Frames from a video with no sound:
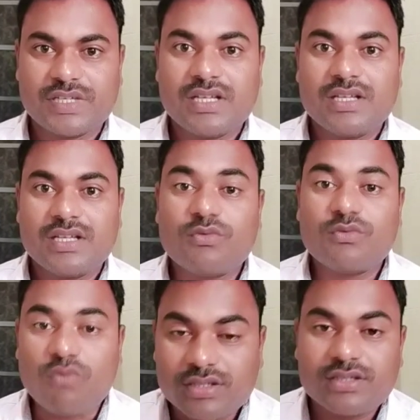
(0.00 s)
He
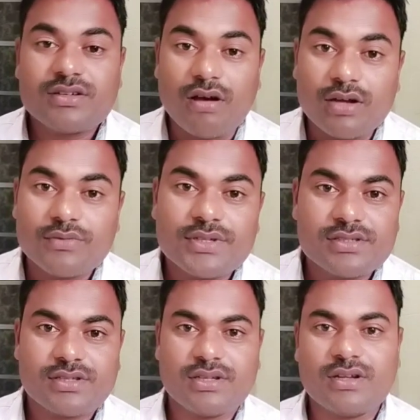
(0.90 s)
wanted always
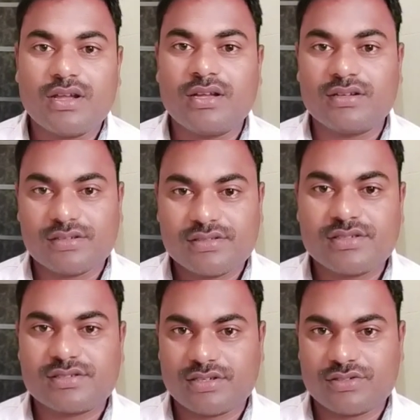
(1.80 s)
an
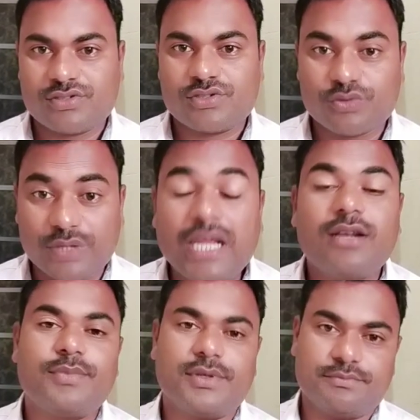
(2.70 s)
assistance to
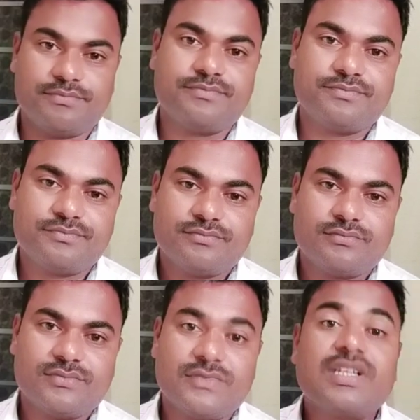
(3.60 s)
help him.
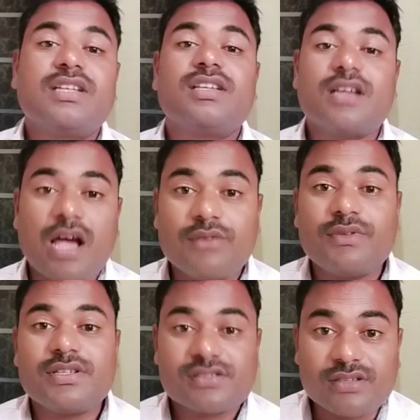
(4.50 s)
He
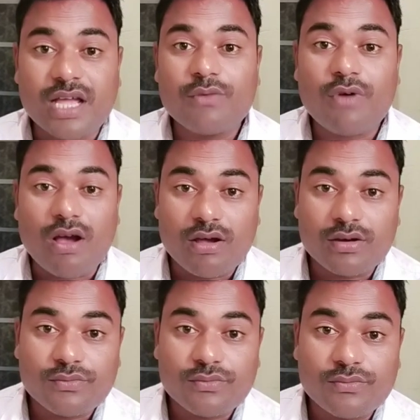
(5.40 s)
always live
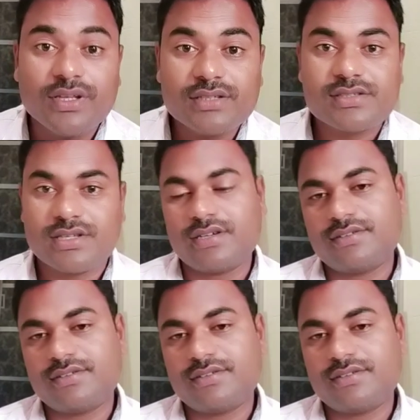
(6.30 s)
on wheelchair.